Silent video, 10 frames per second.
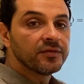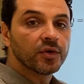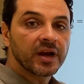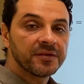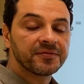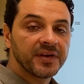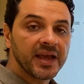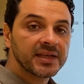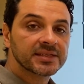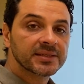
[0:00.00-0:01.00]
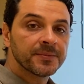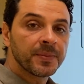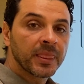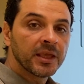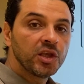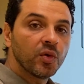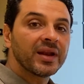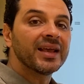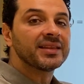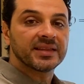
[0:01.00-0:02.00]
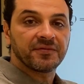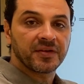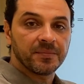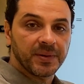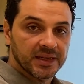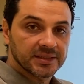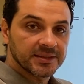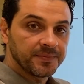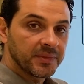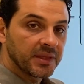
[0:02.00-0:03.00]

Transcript: for fx, you will get a different pulse.